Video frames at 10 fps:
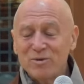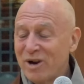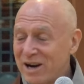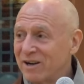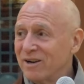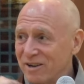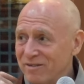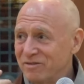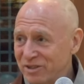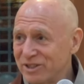aware
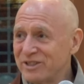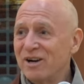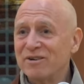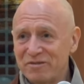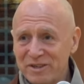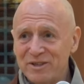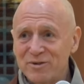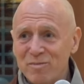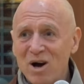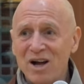of yourself and your
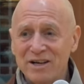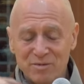mind